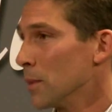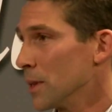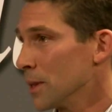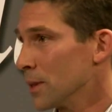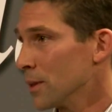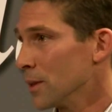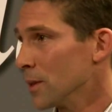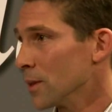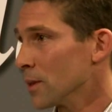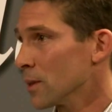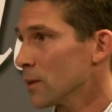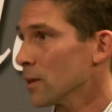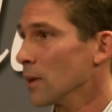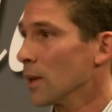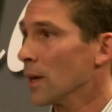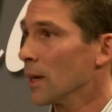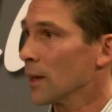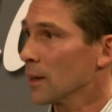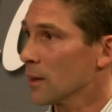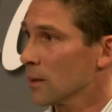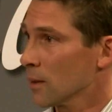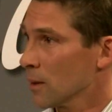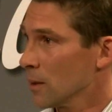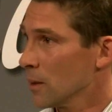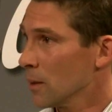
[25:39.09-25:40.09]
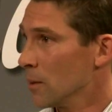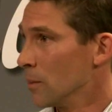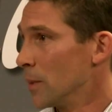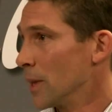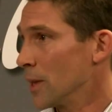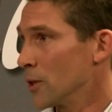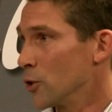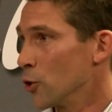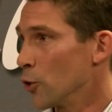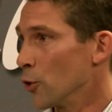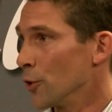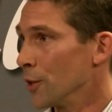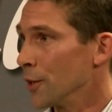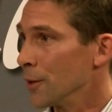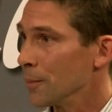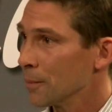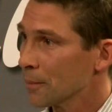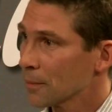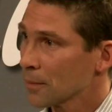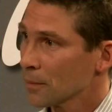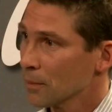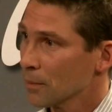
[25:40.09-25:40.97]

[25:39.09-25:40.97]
business like a big journey.